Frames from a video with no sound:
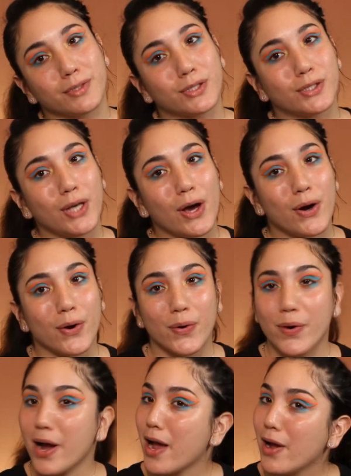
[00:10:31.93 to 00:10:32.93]
So
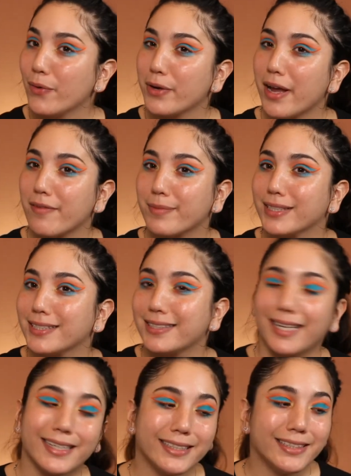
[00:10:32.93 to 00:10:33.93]
we have my
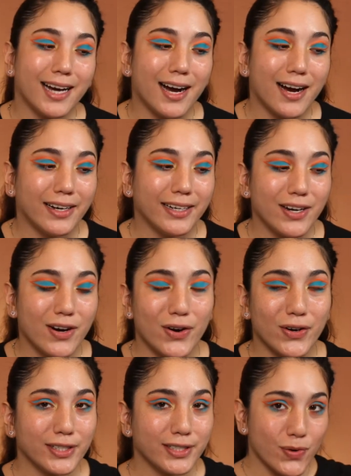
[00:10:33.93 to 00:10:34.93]
second eye
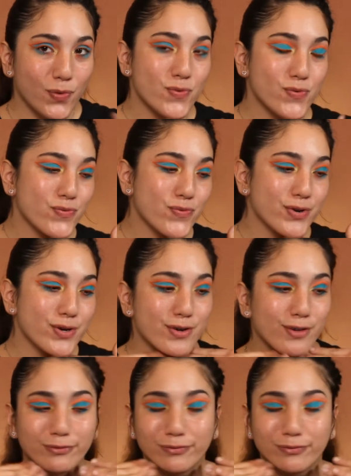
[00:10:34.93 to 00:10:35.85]
on. Woo!